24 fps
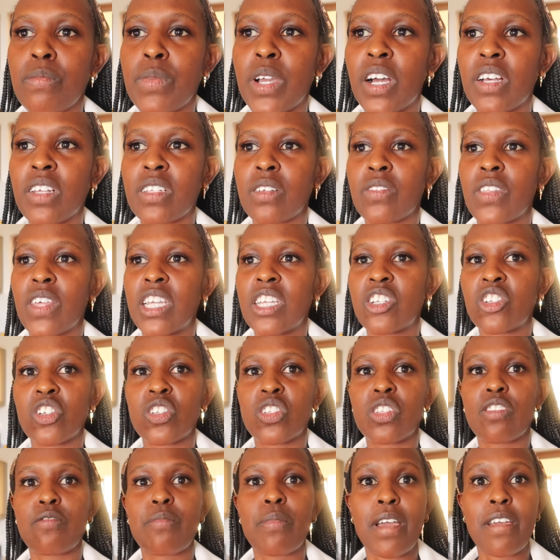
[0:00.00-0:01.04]
because of the
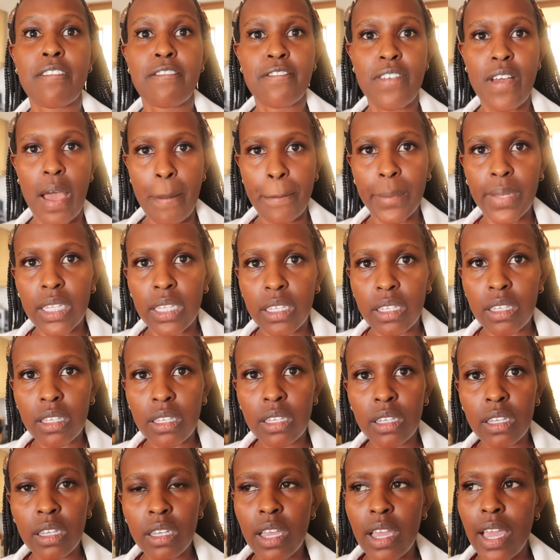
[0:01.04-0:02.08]
interest of my
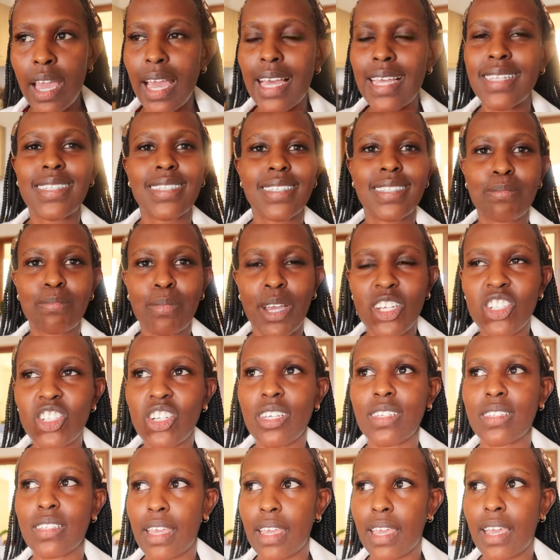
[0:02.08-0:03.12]
family as much
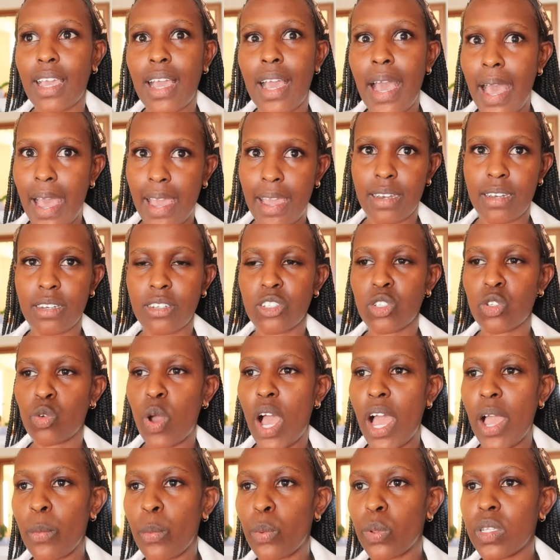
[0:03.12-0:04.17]
as I can.
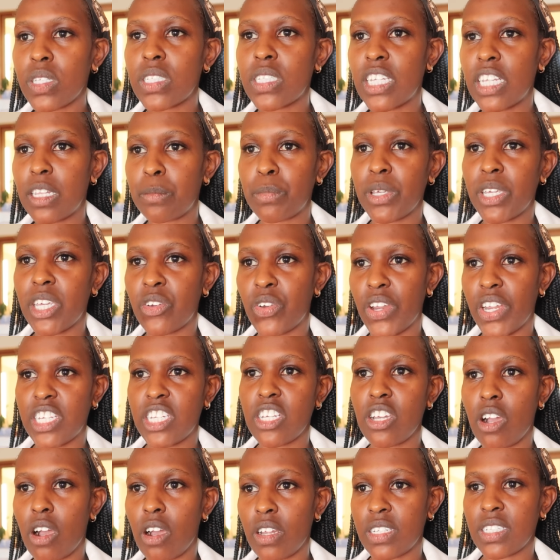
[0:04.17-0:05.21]
So I will still be
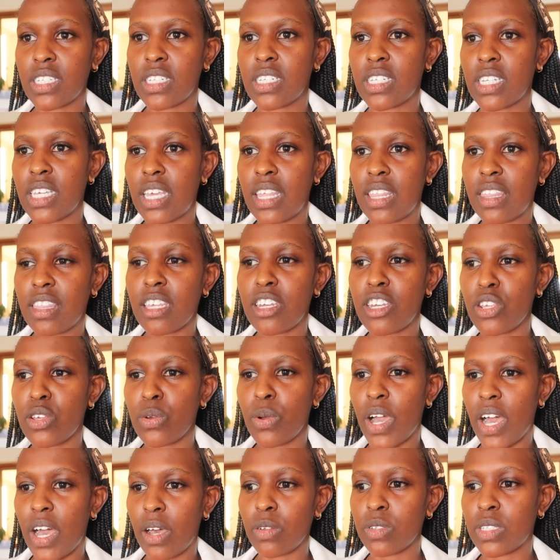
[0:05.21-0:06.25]
creating content in the
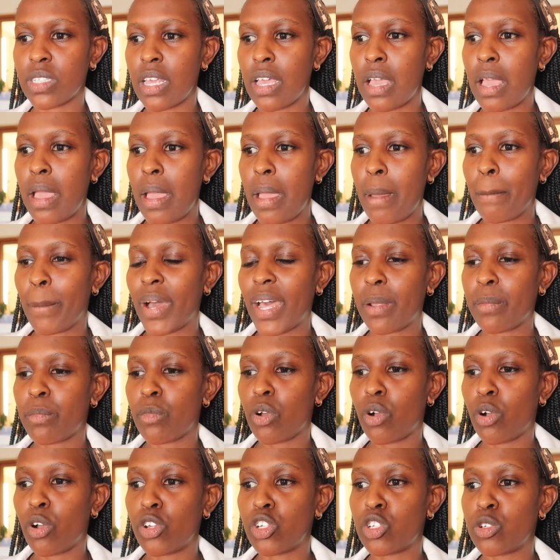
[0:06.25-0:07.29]
new house, but I'm
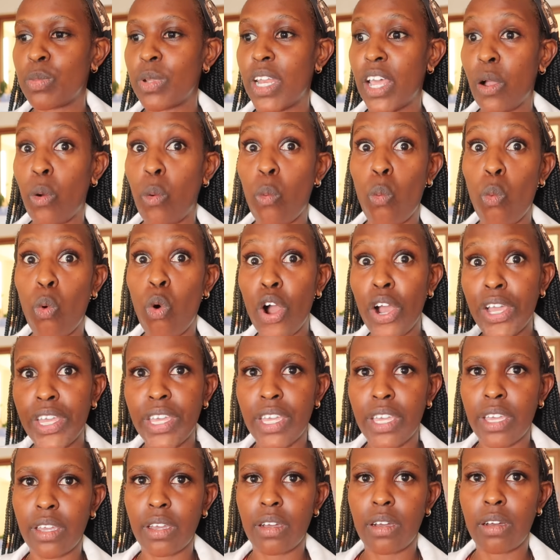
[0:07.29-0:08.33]
not going to be like
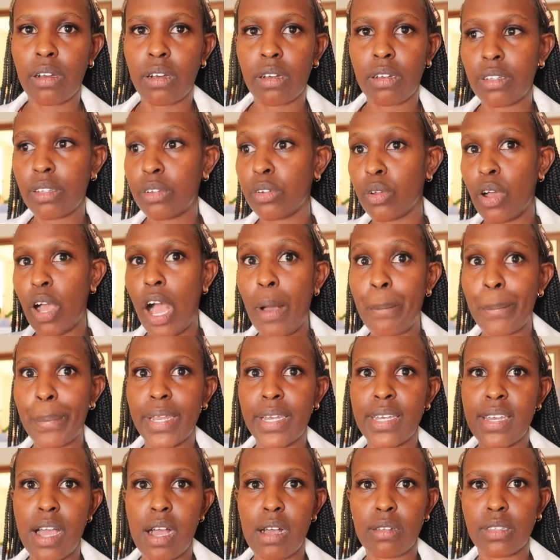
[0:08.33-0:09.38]
walking, you know, up
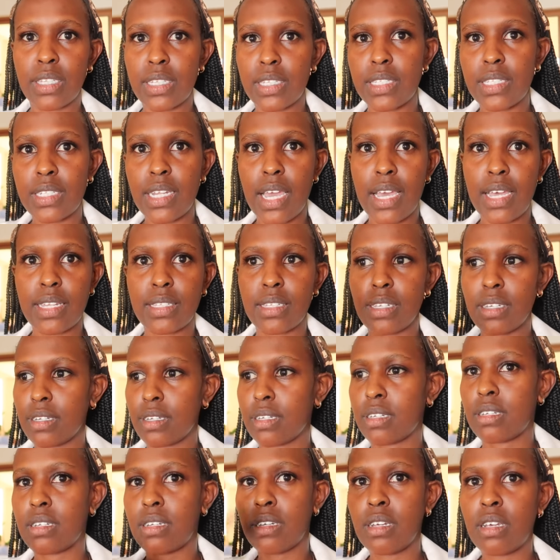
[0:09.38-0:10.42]
and down the stairs
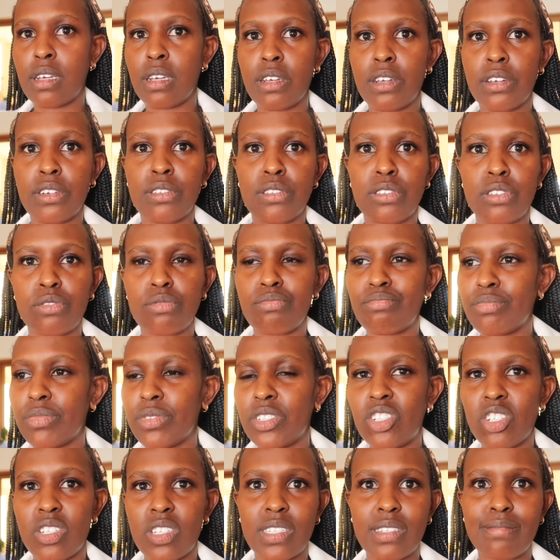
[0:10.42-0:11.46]
and
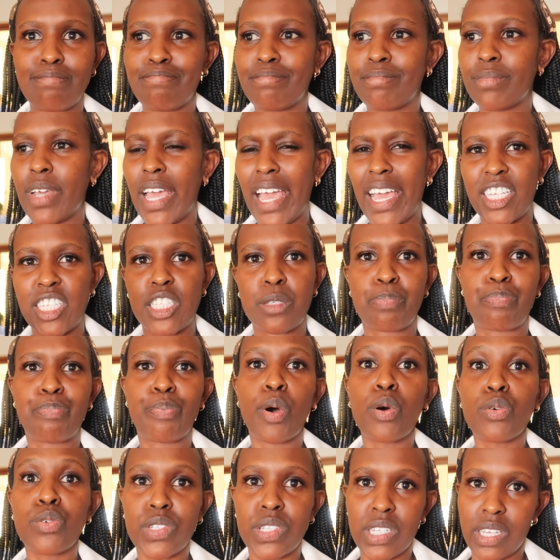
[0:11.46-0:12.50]
just
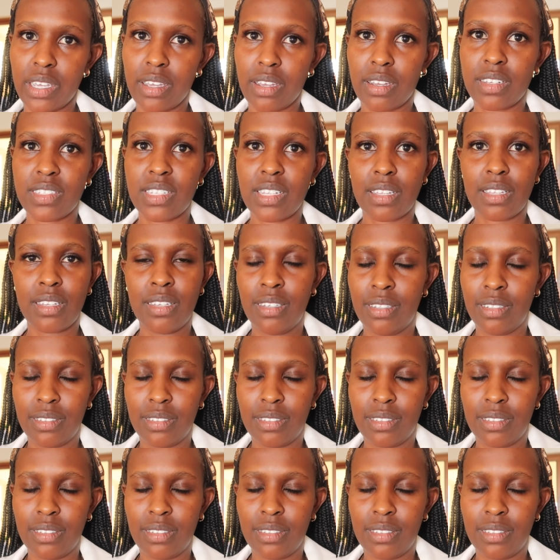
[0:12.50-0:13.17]
exposing, because